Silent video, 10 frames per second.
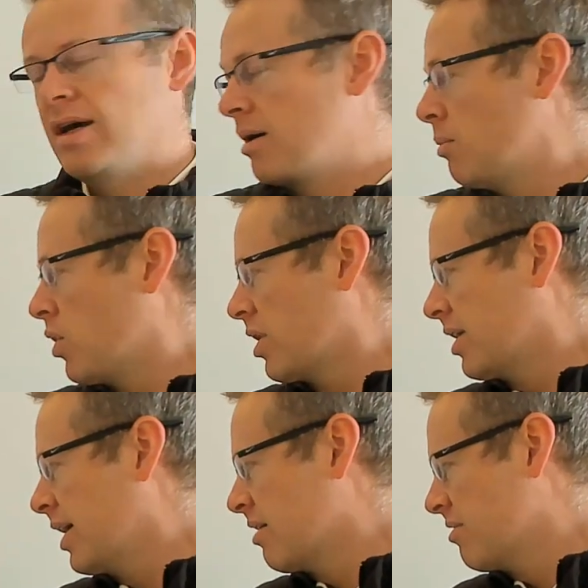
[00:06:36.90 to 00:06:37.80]
market
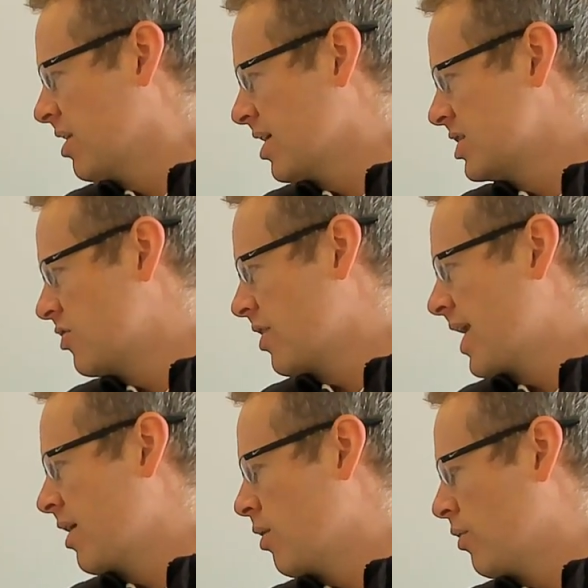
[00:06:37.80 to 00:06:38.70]
gave a nice
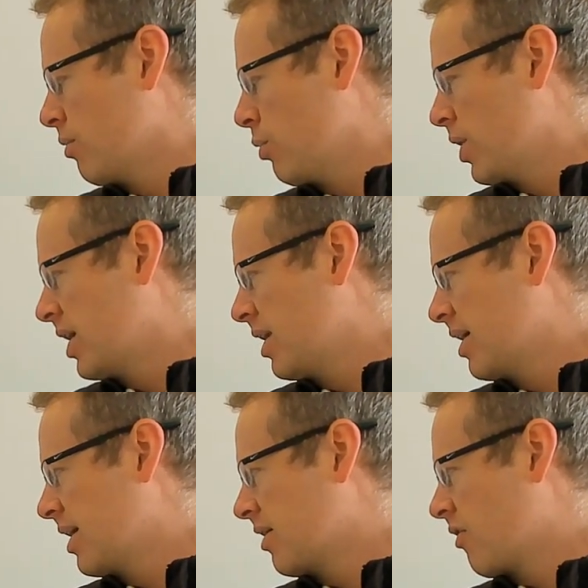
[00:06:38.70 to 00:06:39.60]
rally on the weak
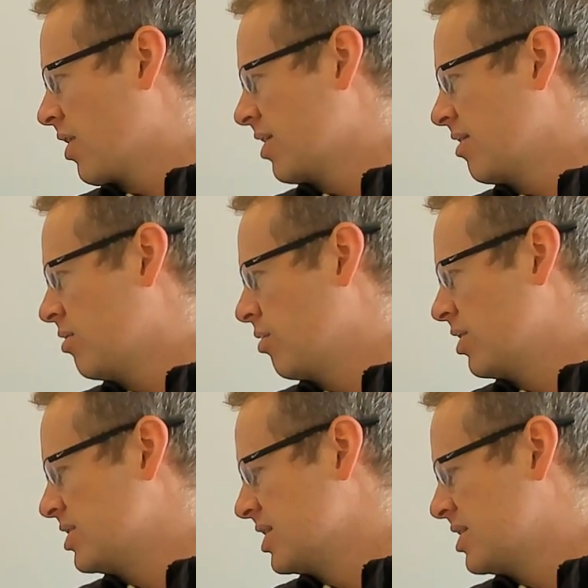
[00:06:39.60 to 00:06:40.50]
indicator right into
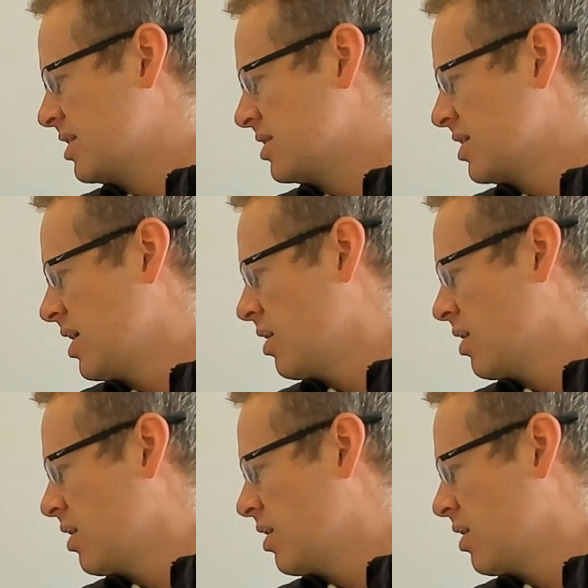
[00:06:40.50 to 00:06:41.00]
resistance,